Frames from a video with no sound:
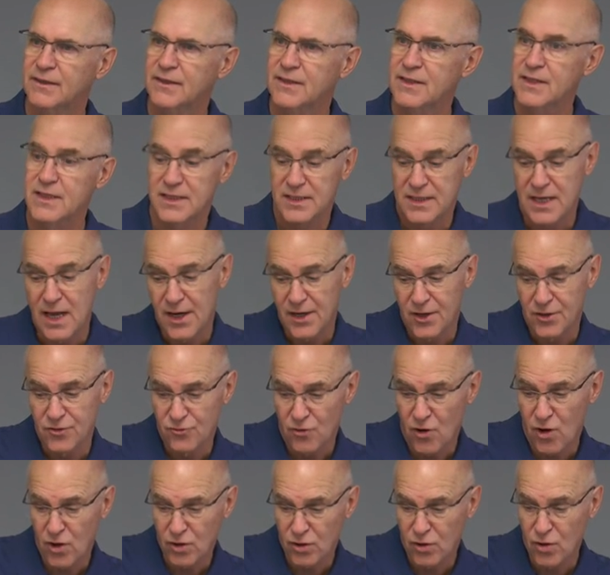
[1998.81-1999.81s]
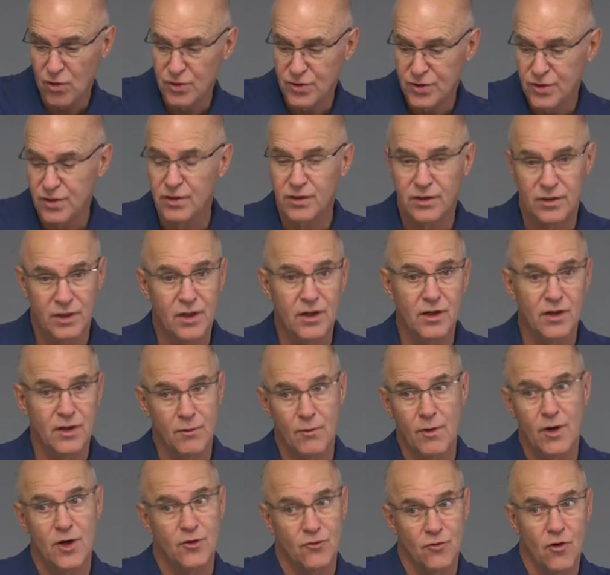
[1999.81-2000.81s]
This is how to draw close, you know, you
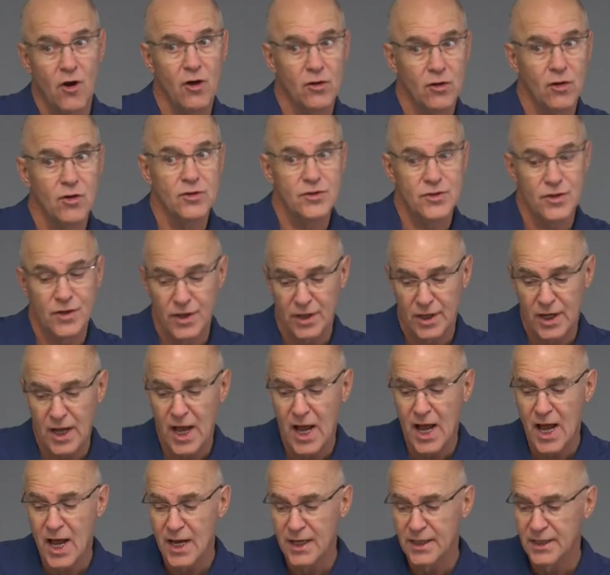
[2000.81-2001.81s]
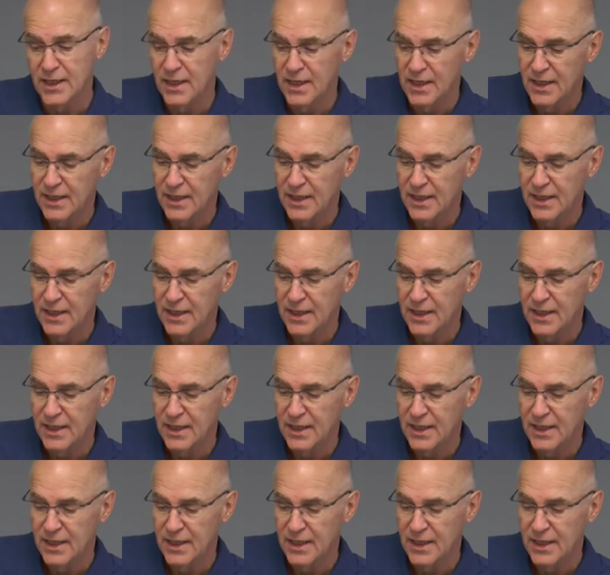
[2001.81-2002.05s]
want to draw closer to God,